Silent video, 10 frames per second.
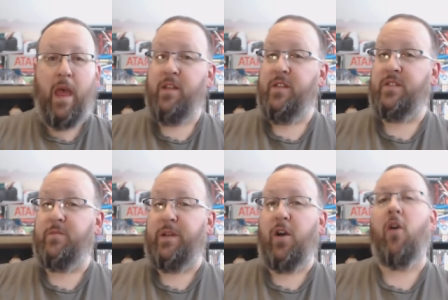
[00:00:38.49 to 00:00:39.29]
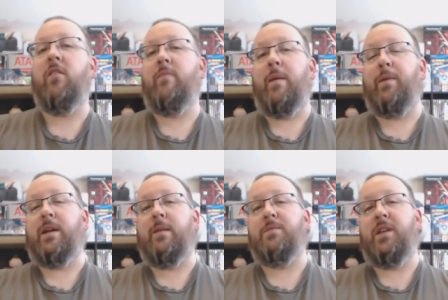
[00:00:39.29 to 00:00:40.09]
This will be all my
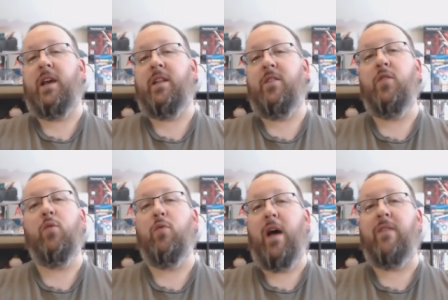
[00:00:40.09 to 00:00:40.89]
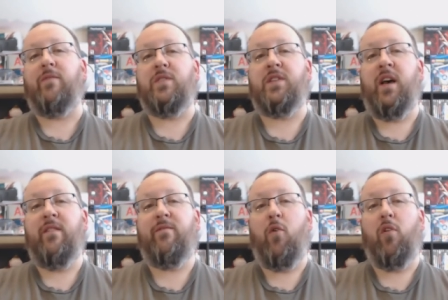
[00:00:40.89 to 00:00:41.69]
pickups and new arrivals
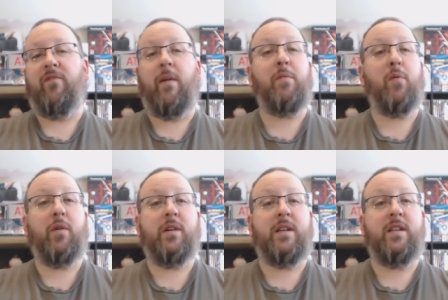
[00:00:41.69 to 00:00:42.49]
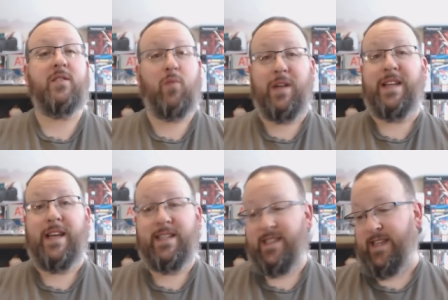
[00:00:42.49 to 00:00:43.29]
for February
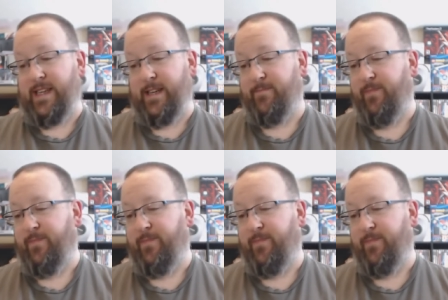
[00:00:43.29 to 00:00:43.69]
2019.